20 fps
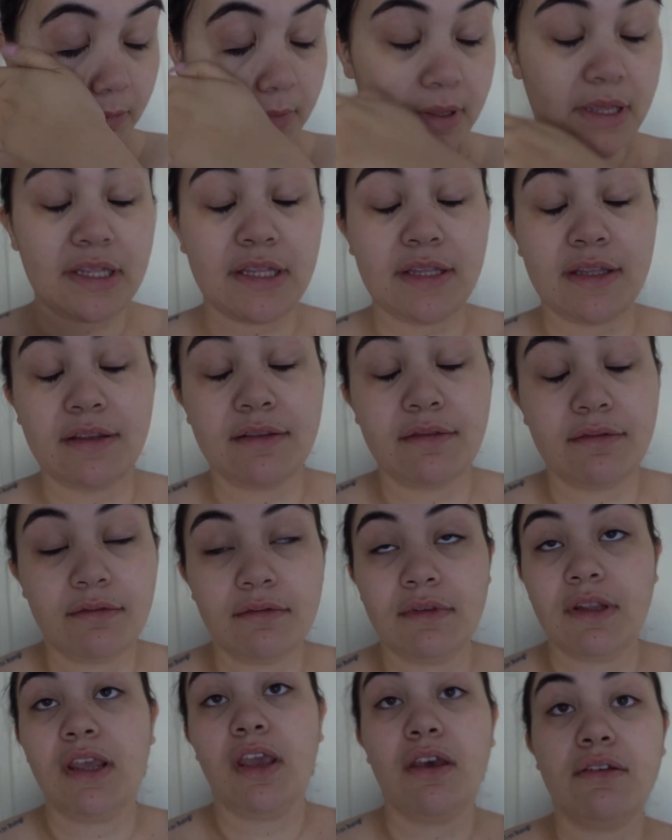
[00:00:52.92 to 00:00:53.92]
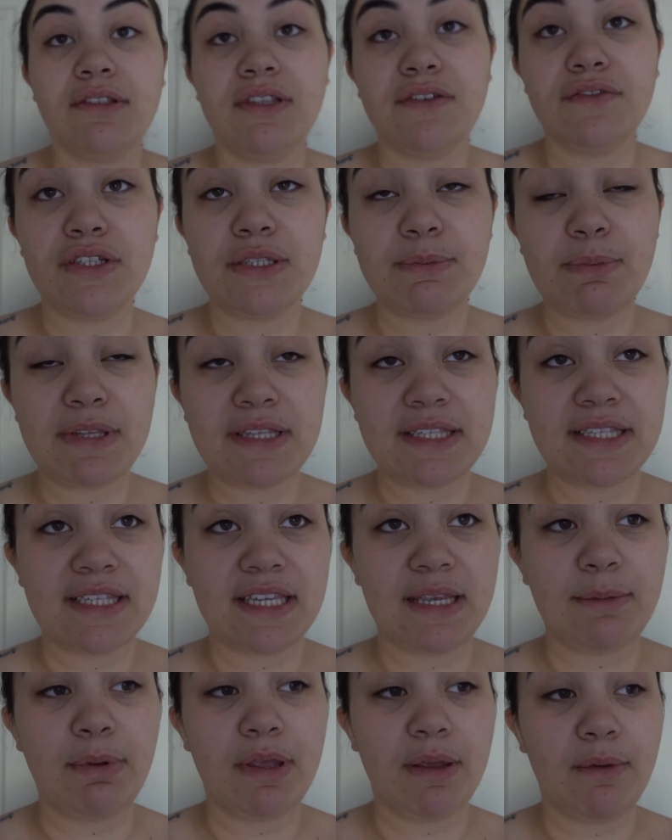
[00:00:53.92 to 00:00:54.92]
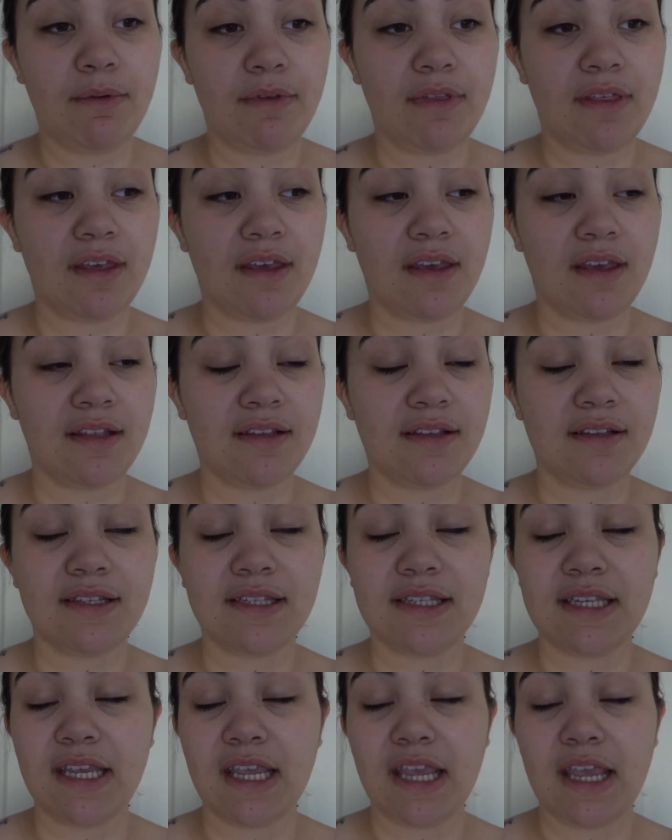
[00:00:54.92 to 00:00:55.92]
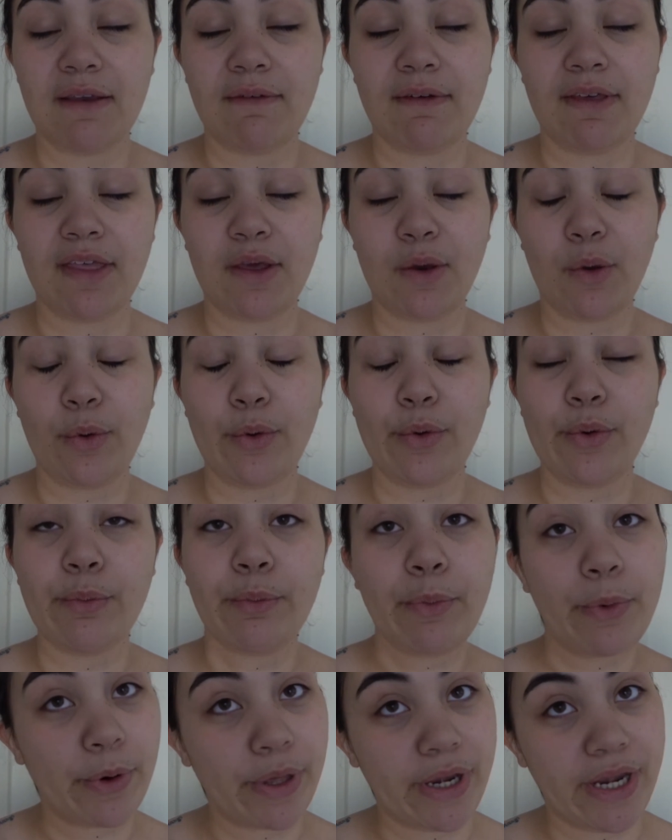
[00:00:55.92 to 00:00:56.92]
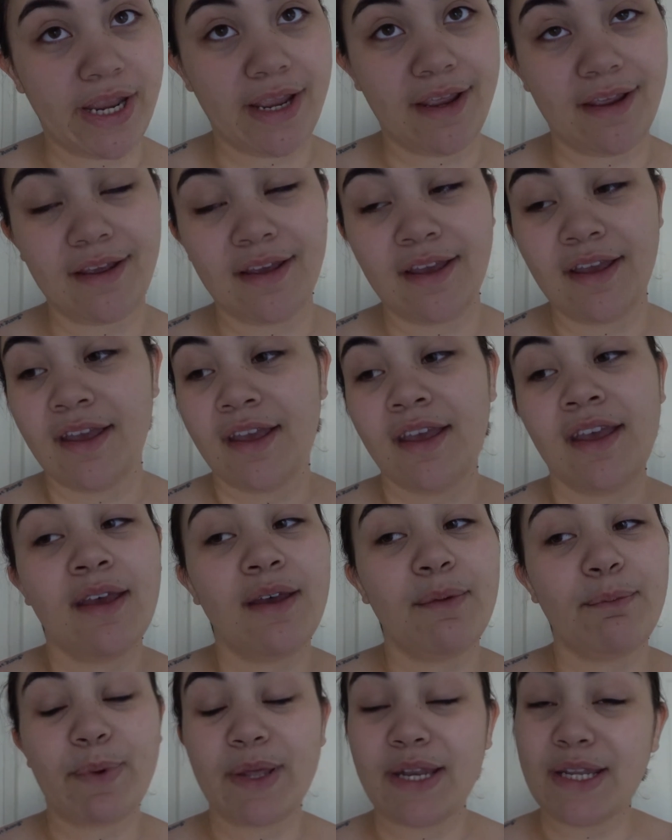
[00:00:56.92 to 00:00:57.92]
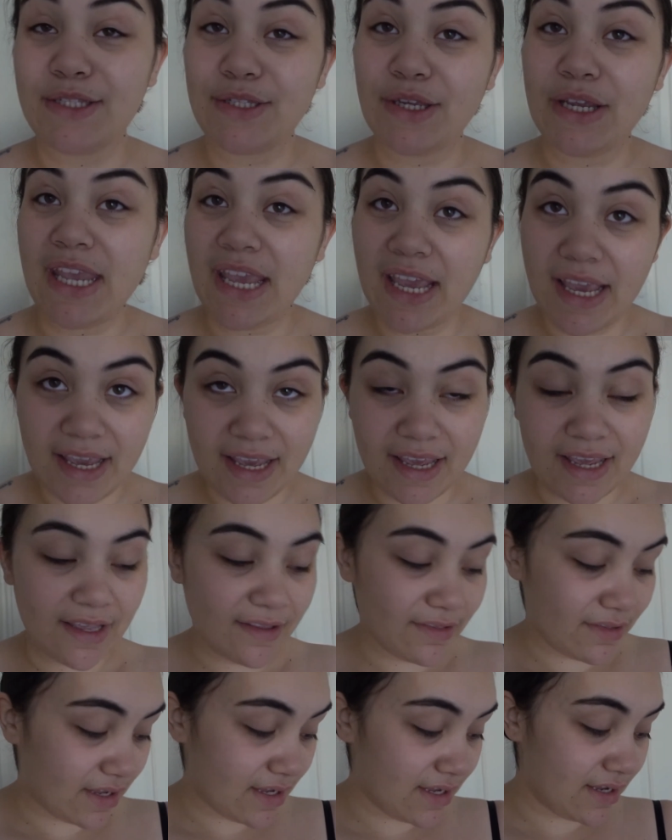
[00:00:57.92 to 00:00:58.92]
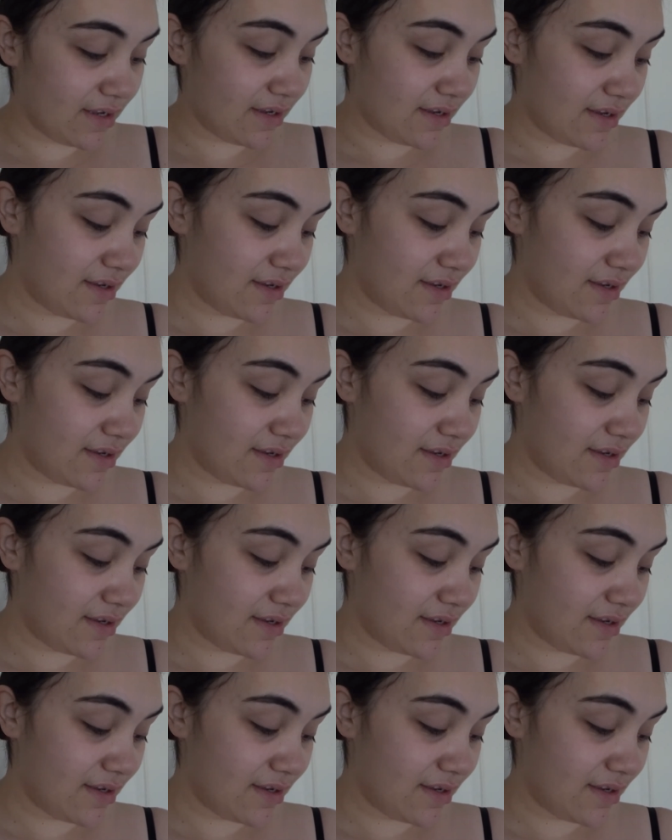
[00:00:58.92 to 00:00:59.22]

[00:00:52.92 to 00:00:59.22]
And the girls have just been sleeping with it and singing with it all morning, but it's okay. Like,